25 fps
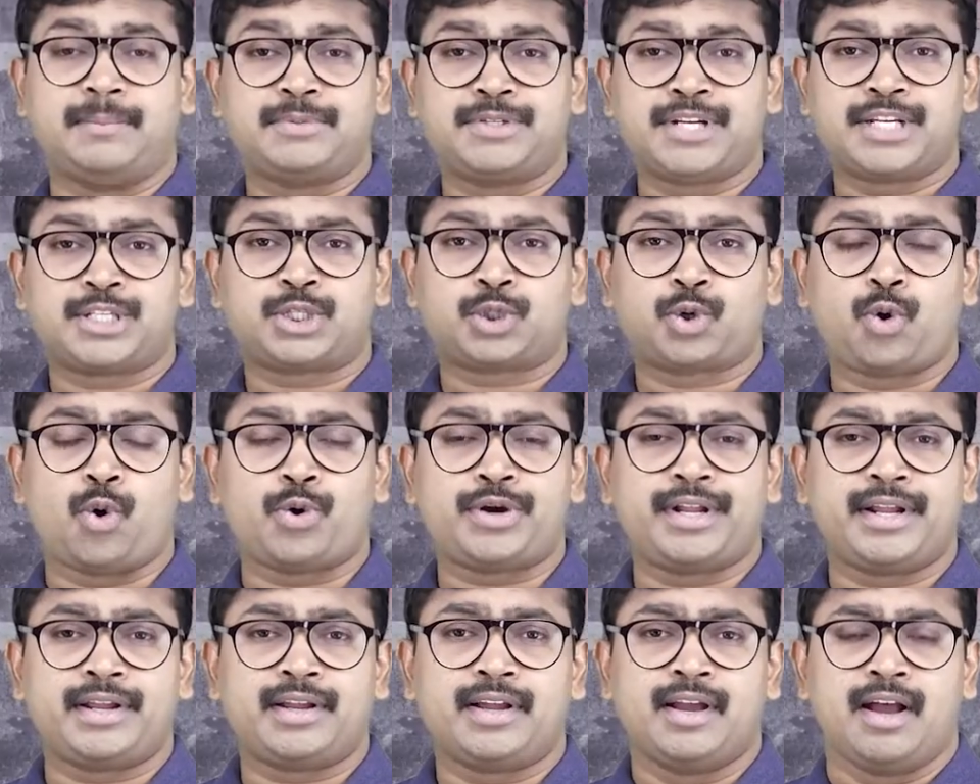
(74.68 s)
just
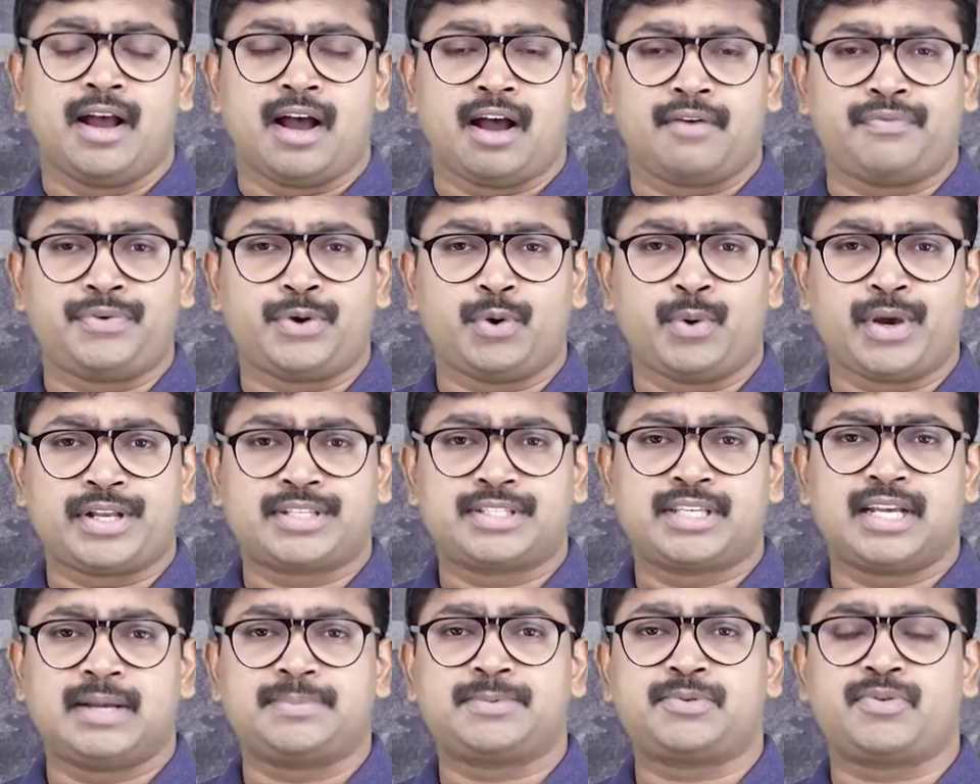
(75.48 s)
quoting a few
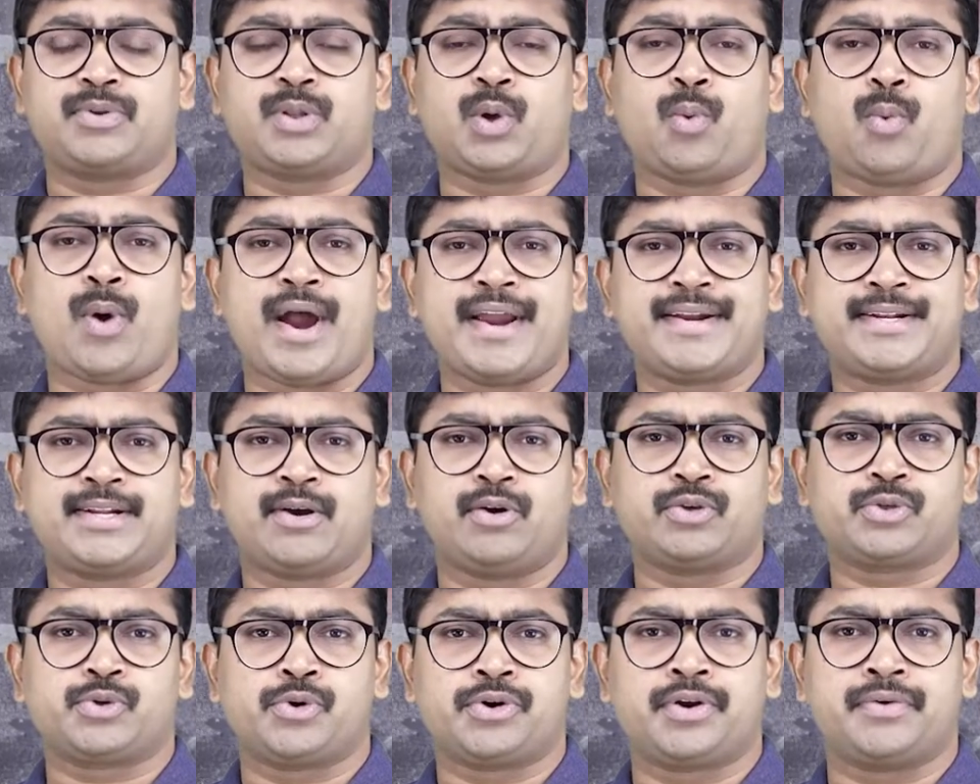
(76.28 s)
excerpts from the White
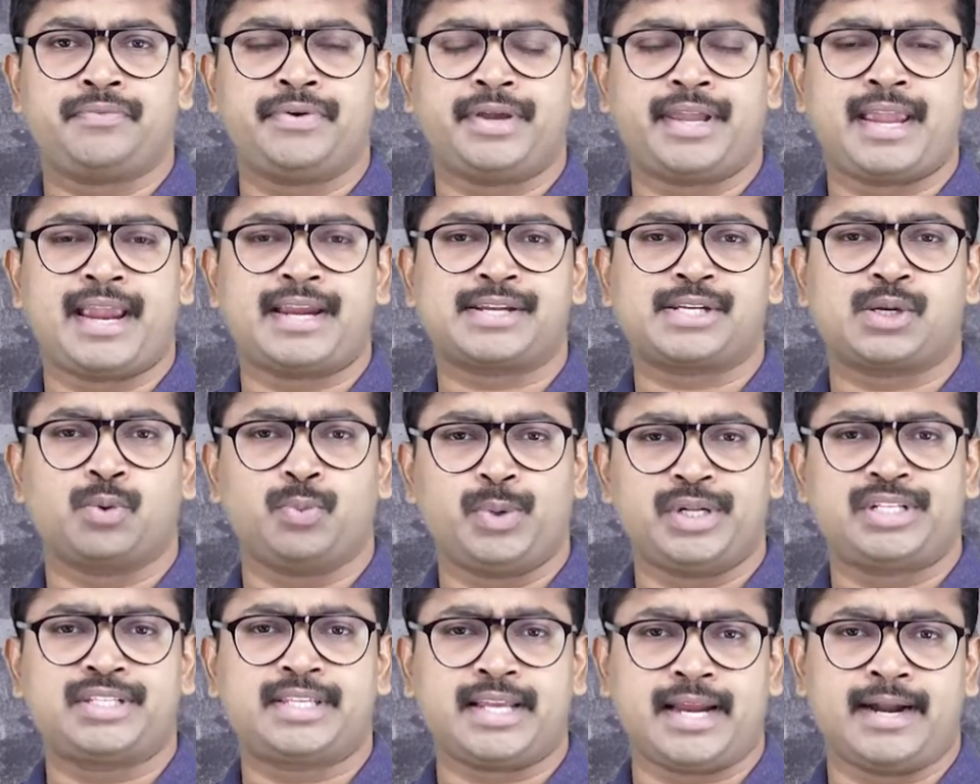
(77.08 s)
House notification
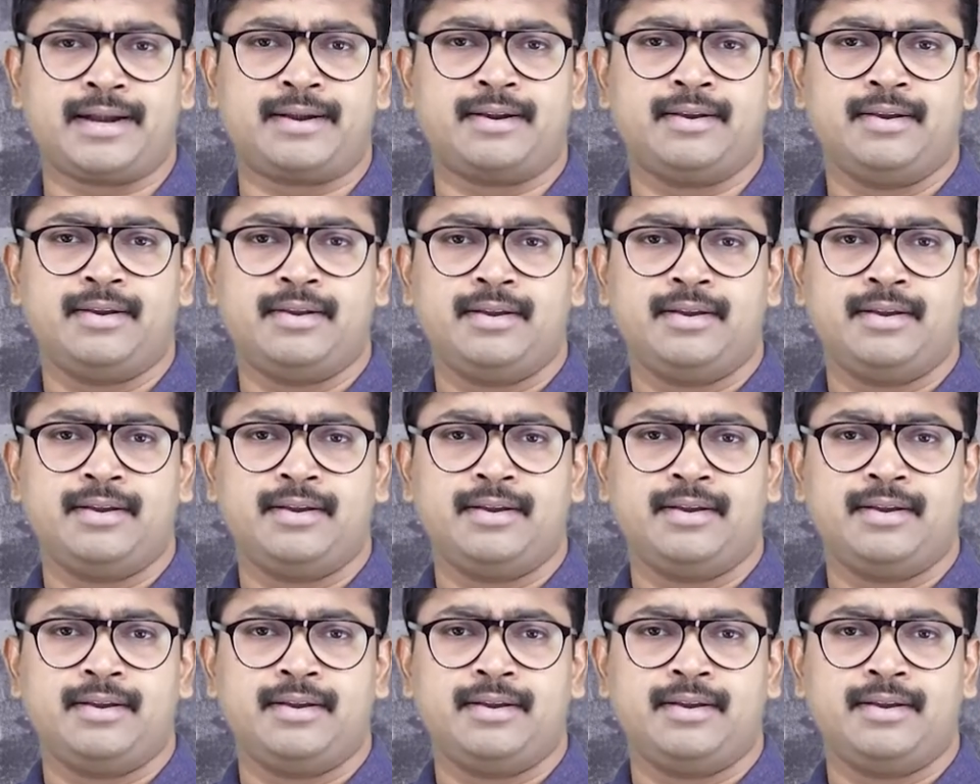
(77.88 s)
which said,